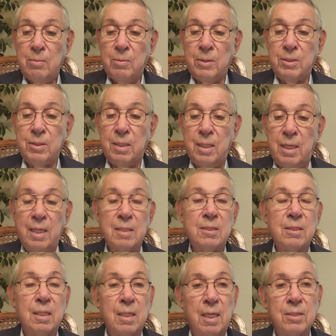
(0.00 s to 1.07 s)
which
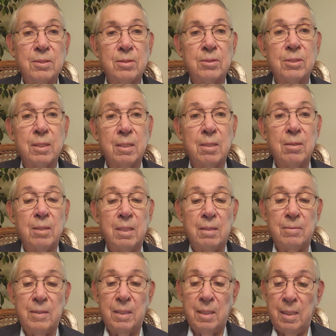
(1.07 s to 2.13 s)
enhanced the national security
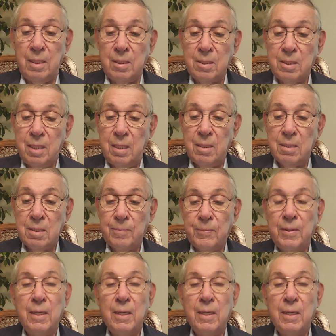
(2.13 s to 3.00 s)
of the United States,